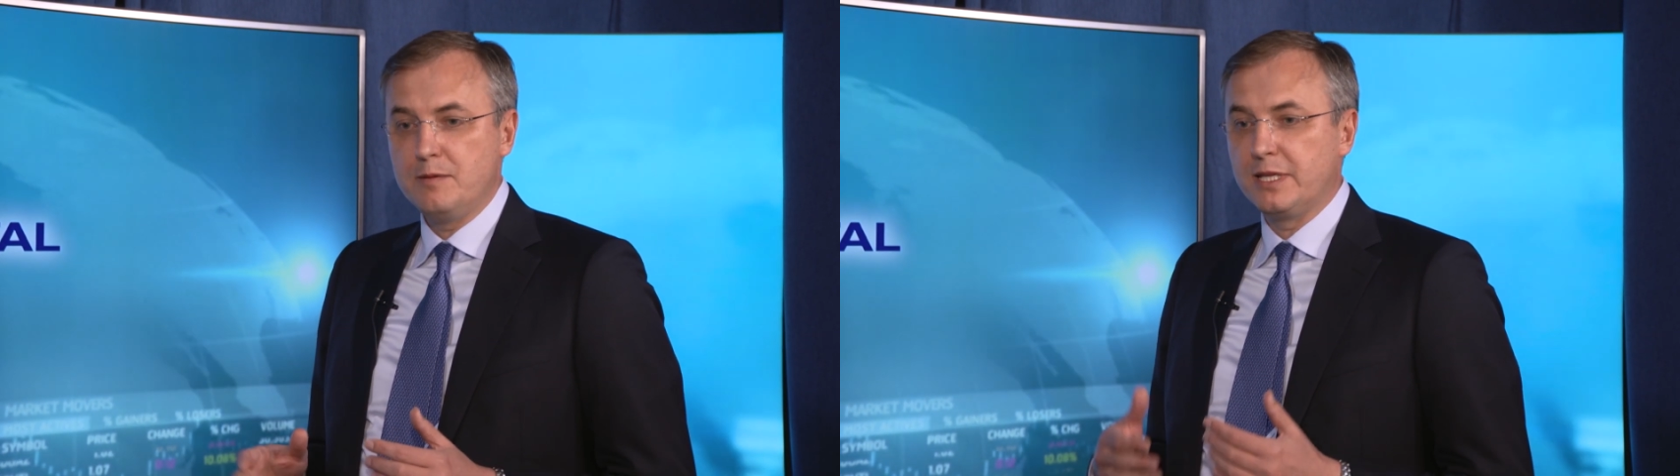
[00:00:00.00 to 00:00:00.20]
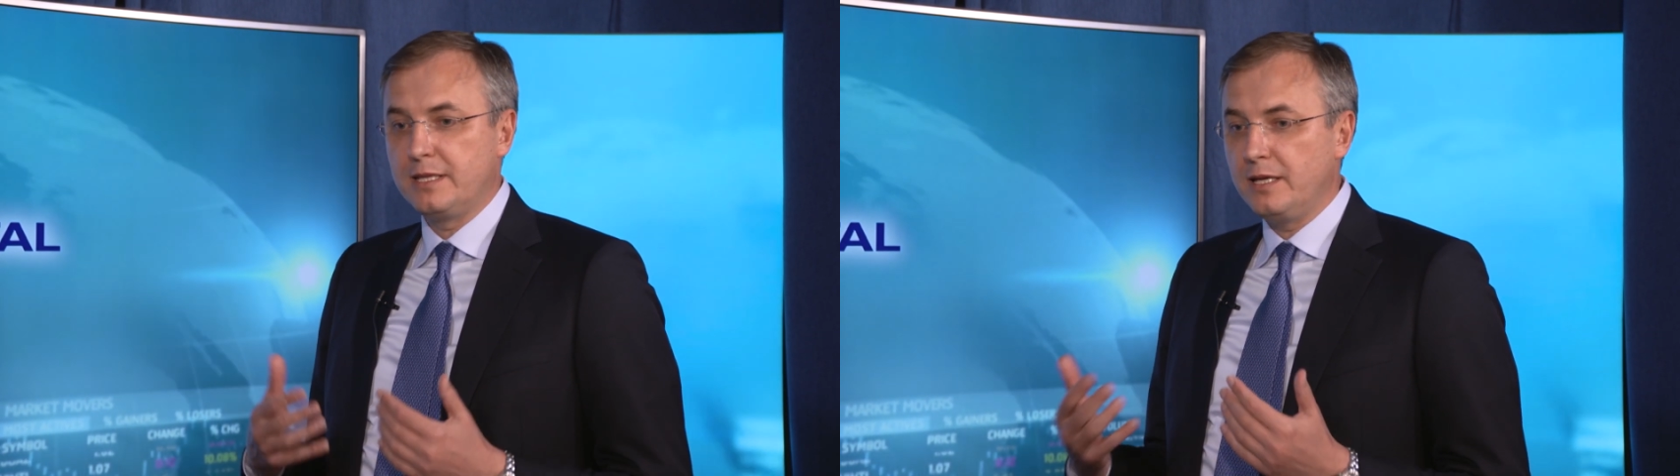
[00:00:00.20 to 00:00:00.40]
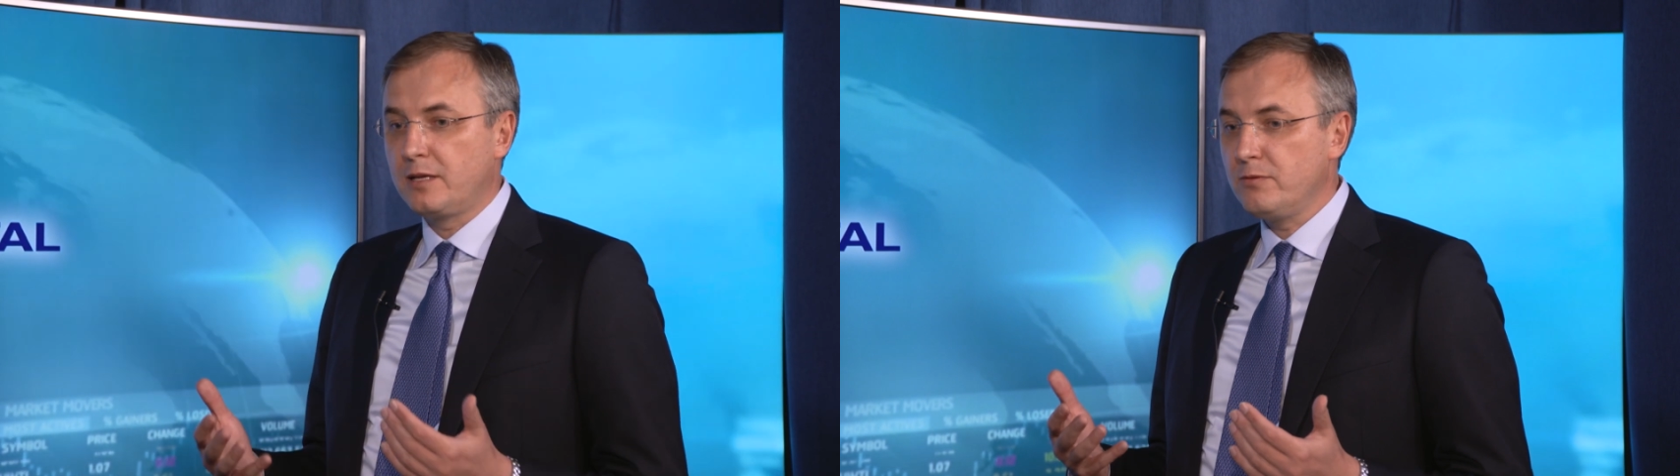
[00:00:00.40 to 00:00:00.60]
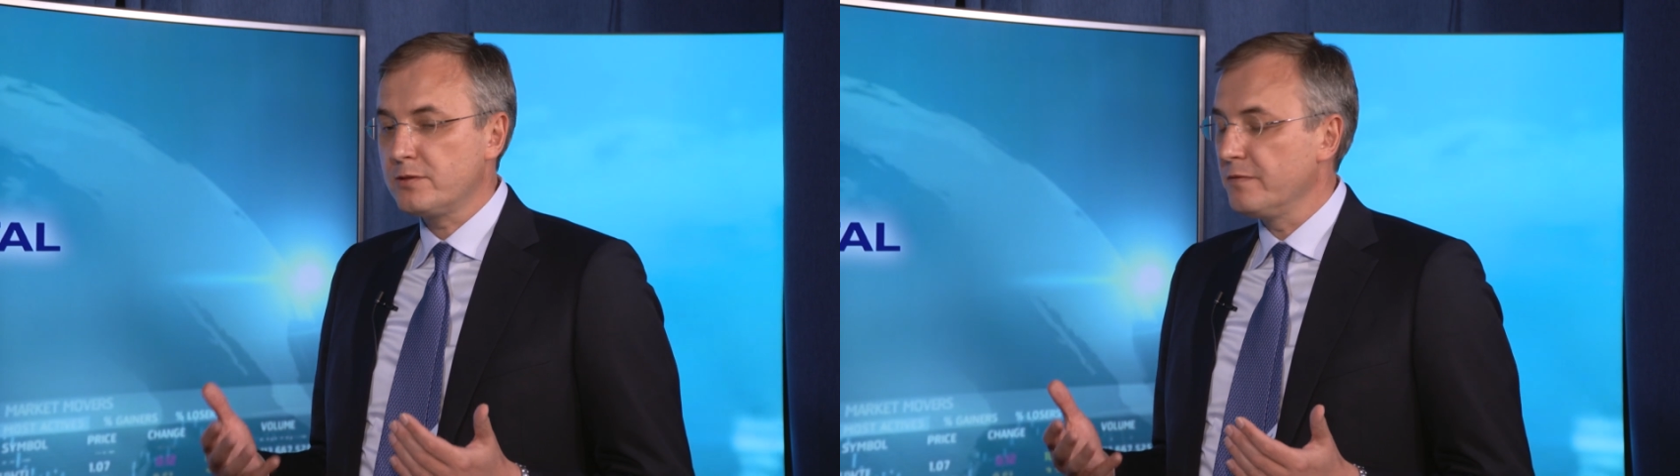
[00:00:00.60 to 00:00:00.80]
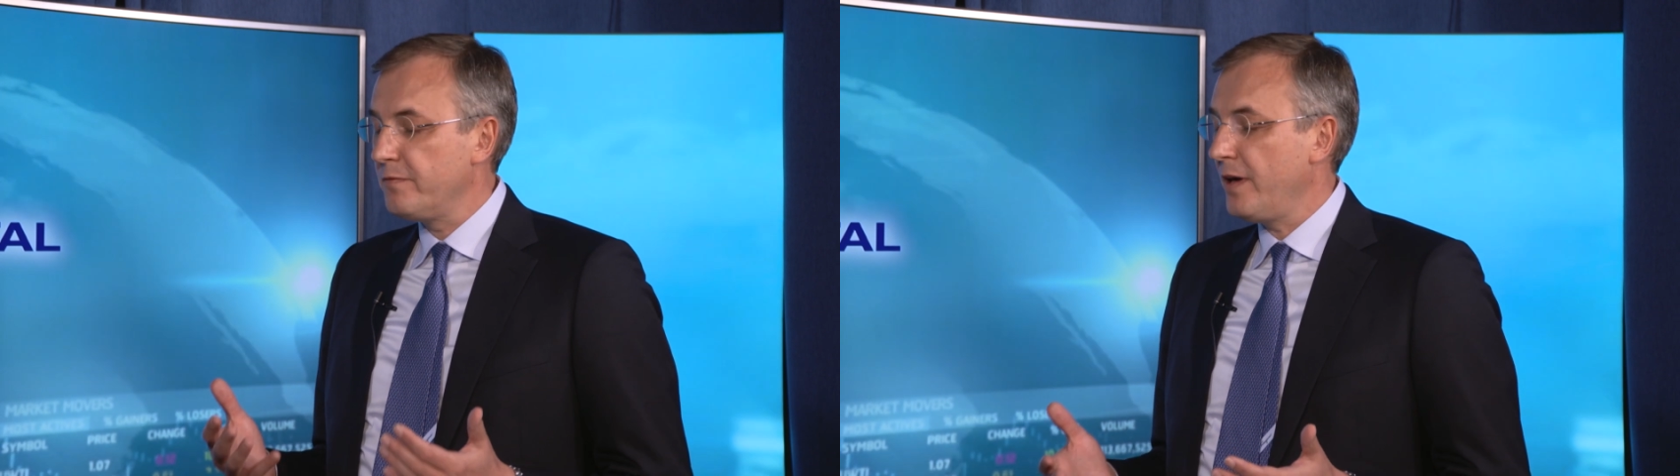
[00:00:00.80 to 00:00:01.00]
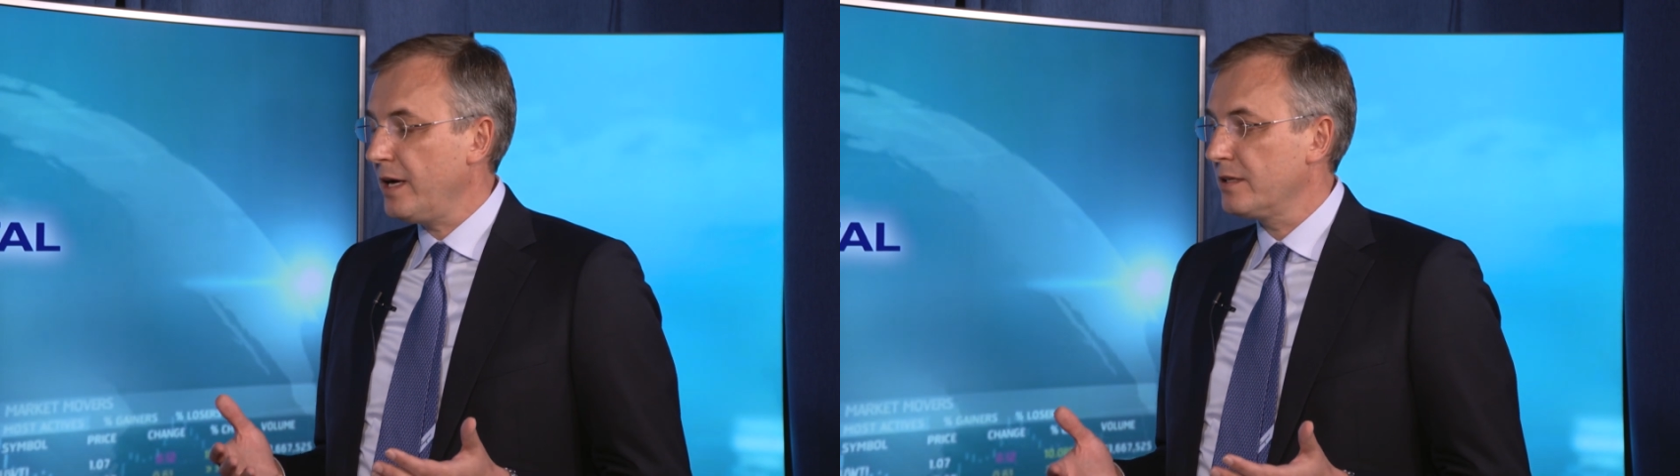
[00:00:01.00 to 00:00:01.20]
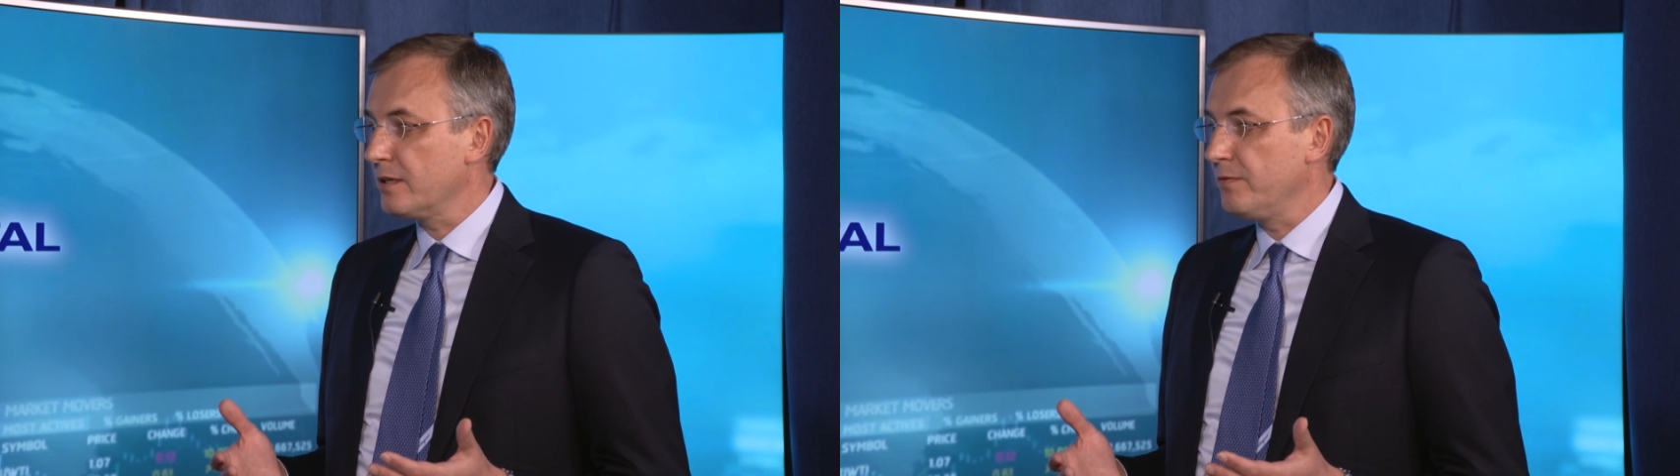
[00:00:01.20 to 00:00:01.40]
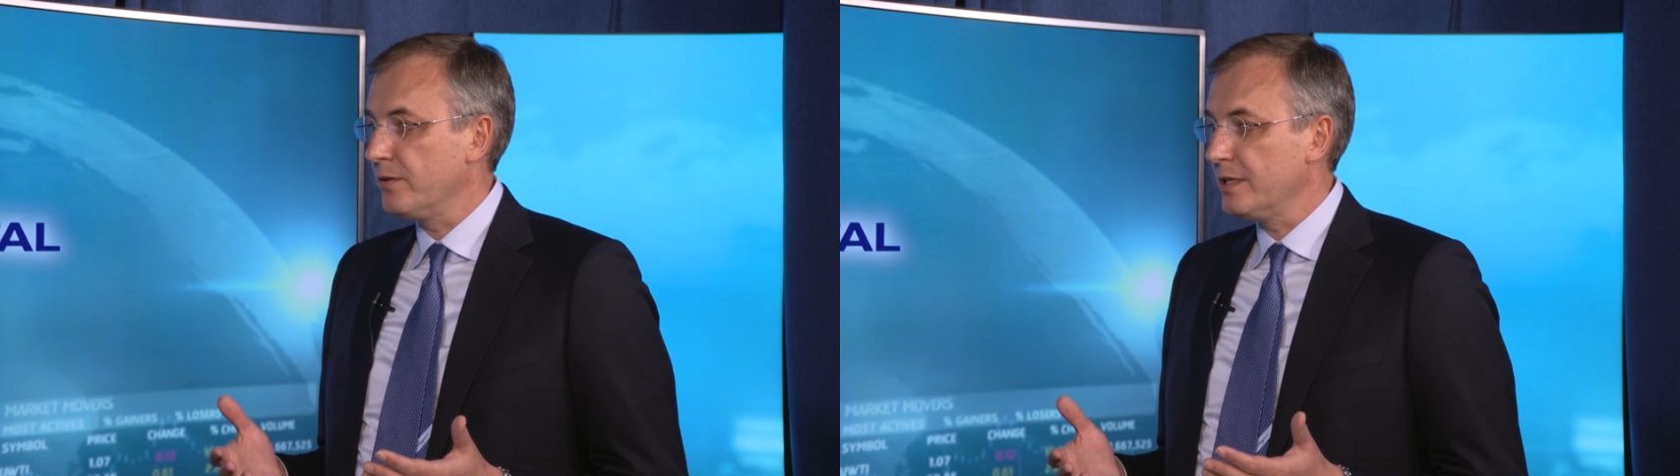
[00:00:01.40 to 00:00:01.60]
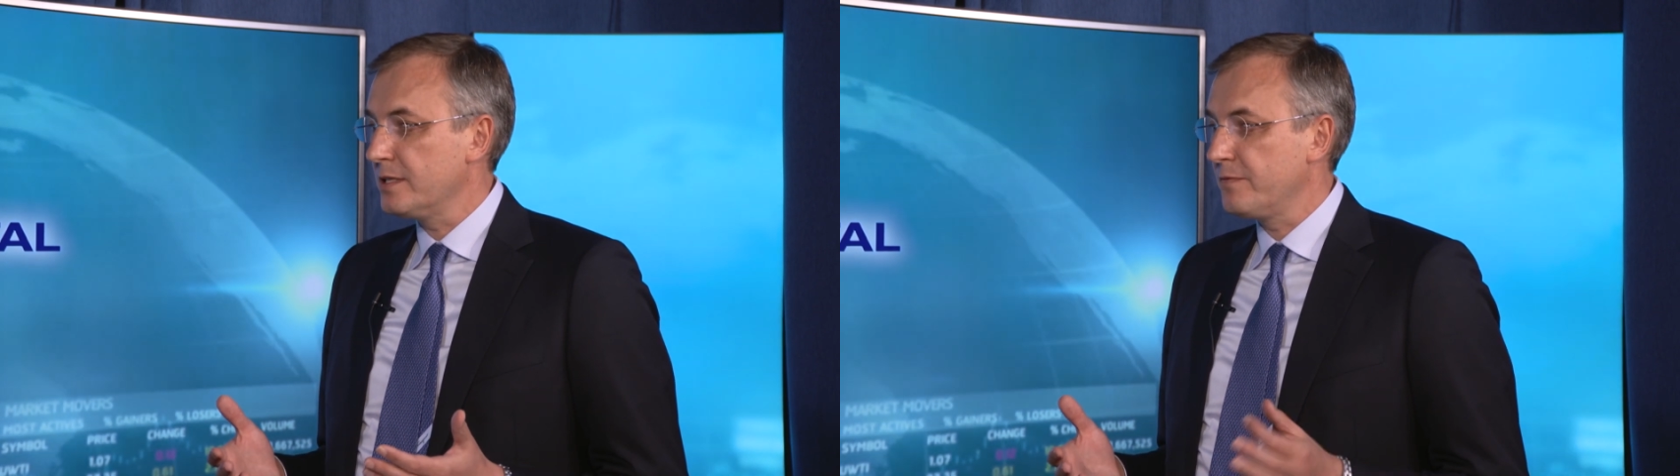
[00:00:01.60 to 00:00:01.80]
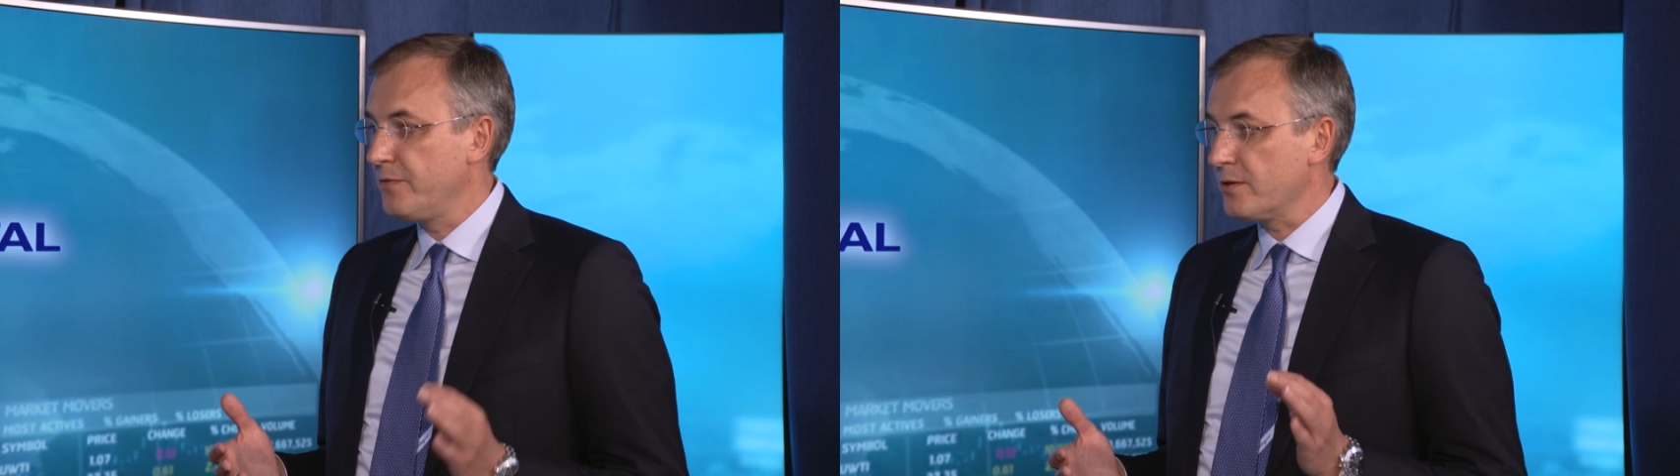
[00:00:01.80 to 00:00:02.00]
but the inclusion factor for
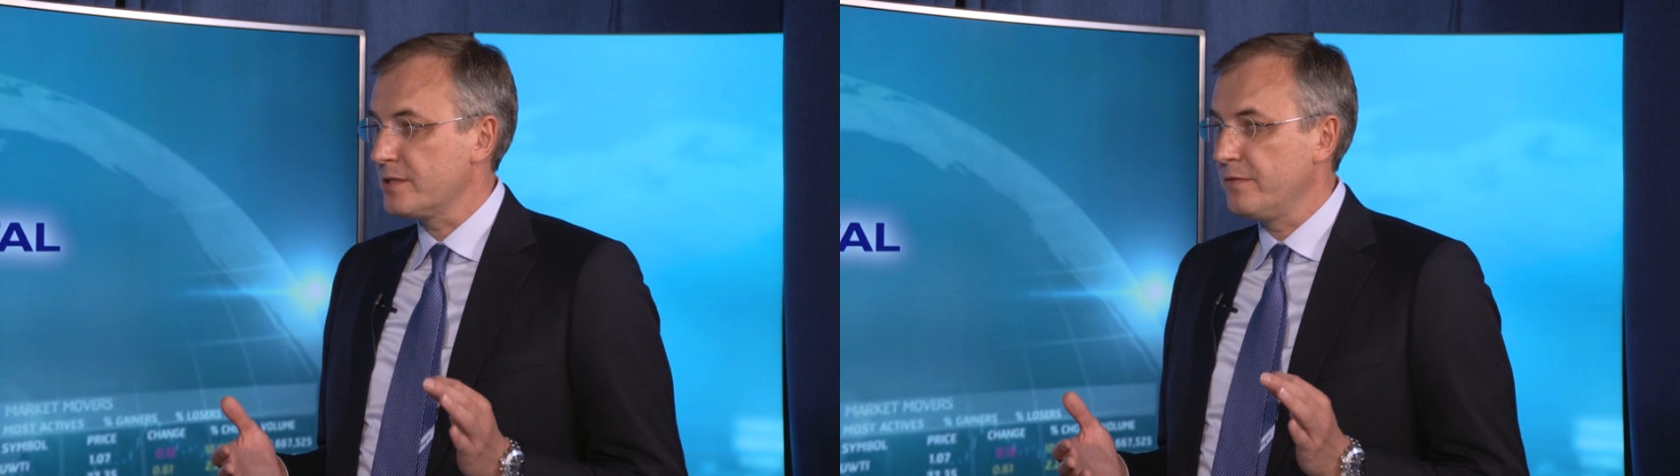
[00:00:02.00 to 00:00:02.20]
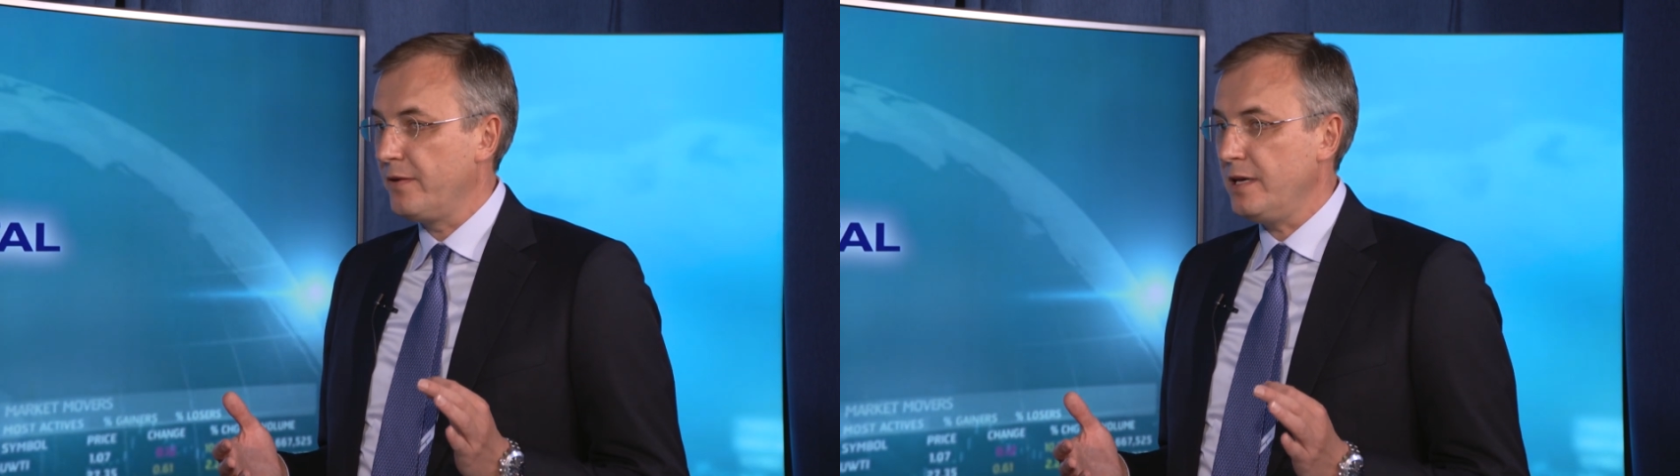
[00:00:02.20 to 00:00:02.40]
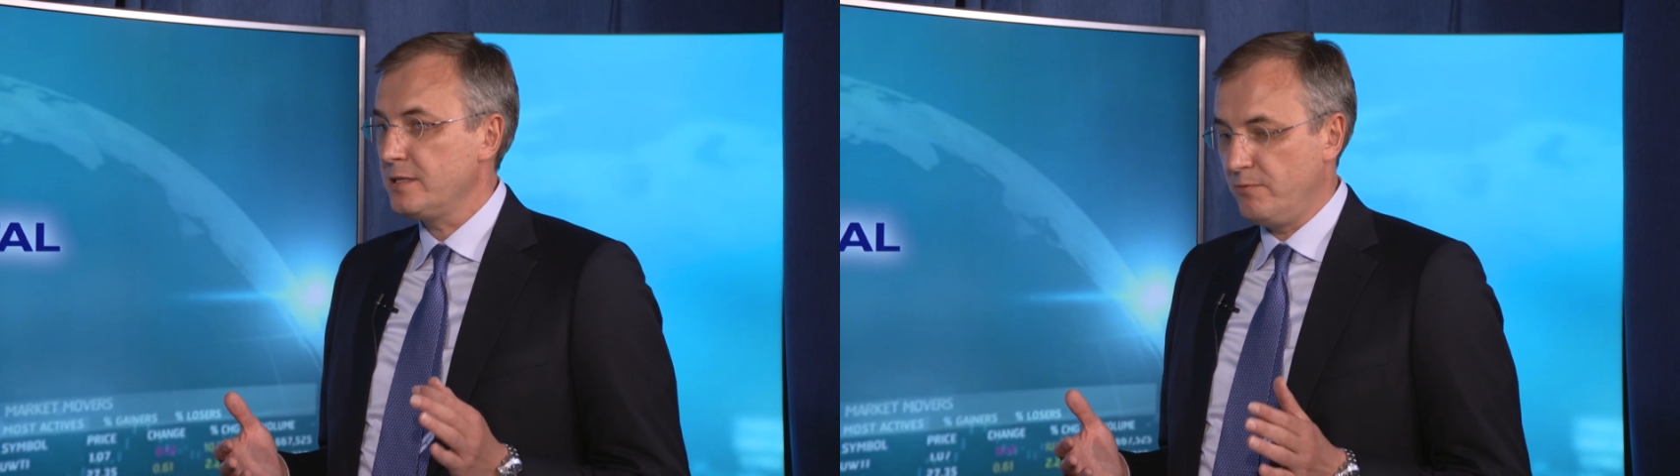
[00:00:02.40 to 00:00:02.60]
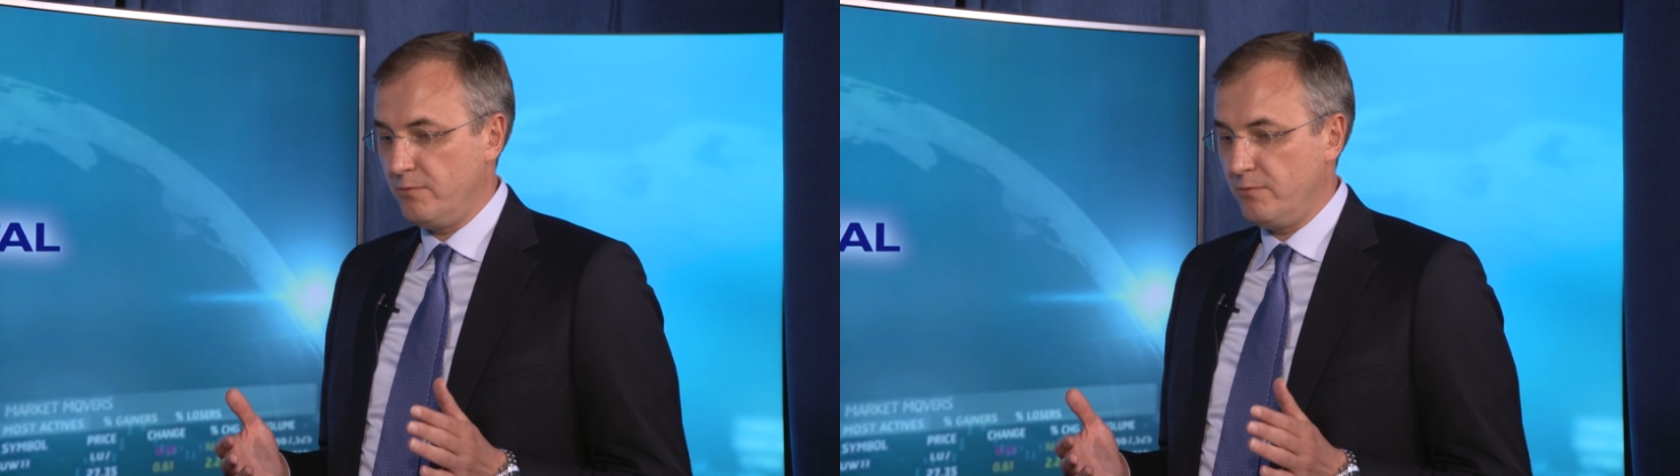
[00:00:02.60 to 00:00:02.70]
this first phase